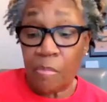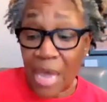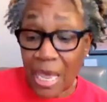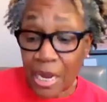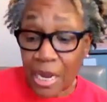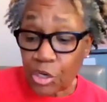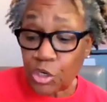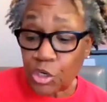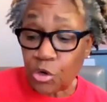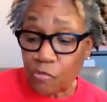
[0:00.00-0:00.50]

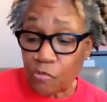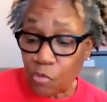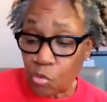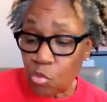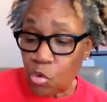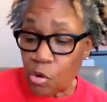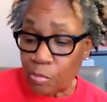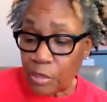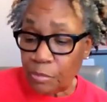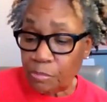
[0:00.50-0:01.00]
manager of a
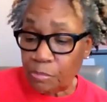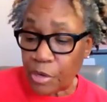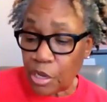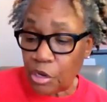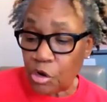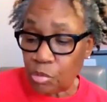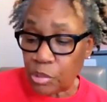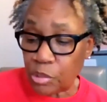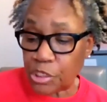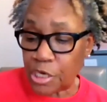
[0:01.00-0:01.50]
woman
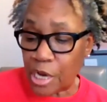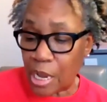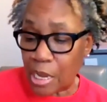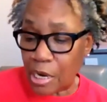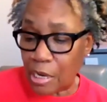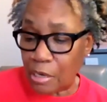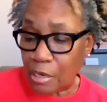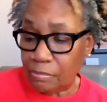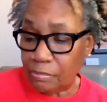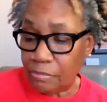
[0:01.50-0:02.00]
Peter was
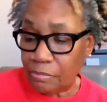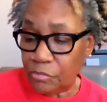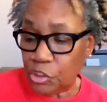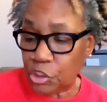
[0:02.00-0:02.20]
dating.